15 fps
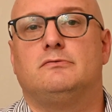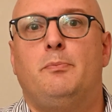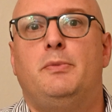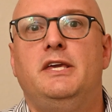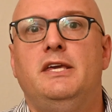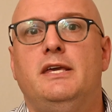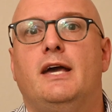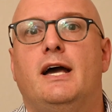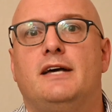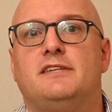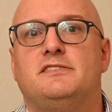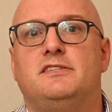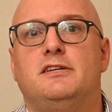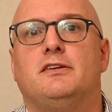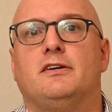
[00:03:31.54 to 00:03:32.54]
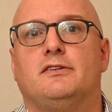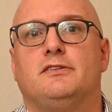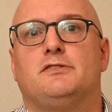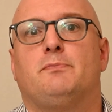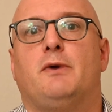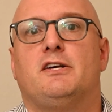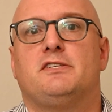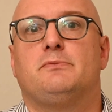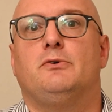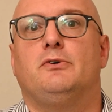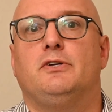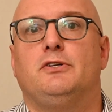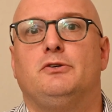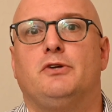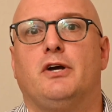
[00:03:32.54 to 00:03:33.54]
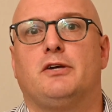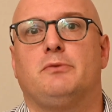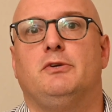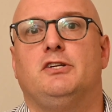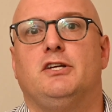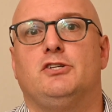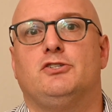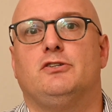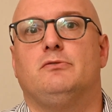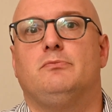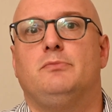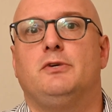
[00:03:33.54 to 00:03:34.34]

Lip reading: Be as detailed as possible in your documentation